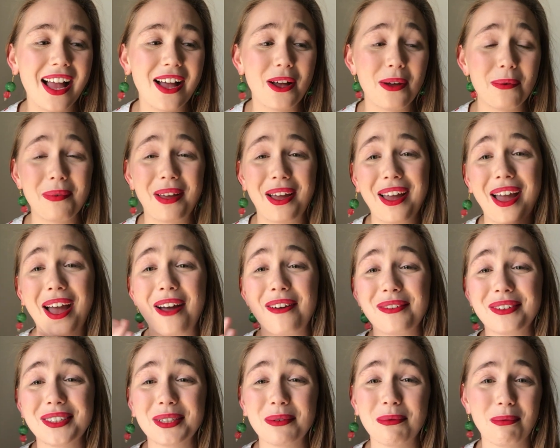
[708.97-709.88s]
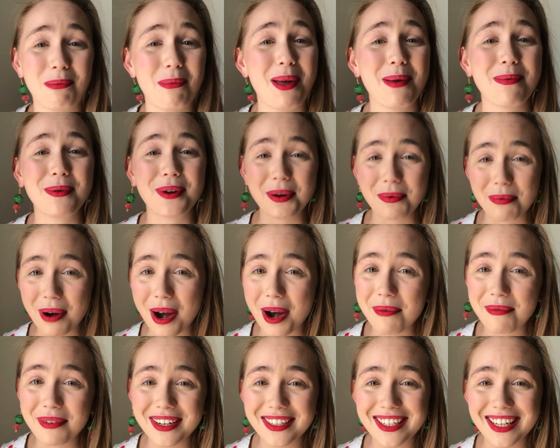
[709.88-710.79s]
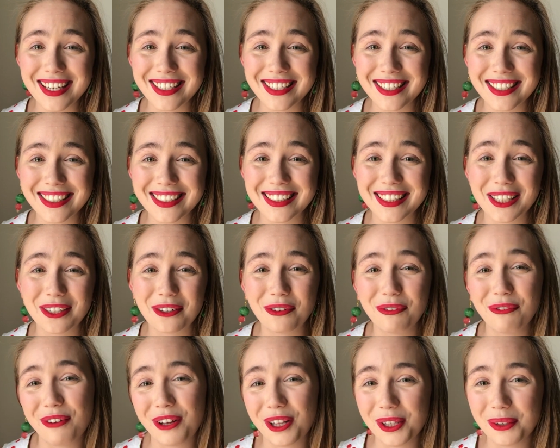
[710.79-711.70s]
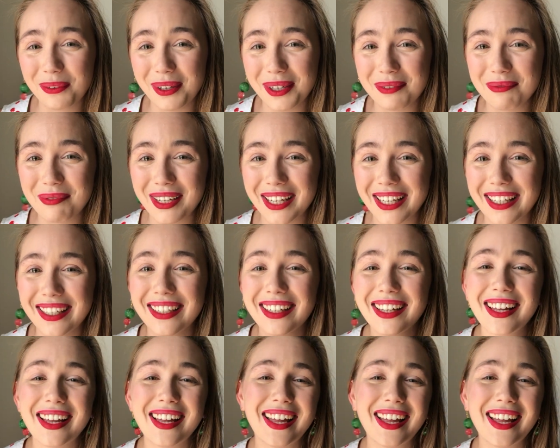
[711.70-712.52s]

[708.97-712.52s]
I have some of my pre-primary teachers that are following me.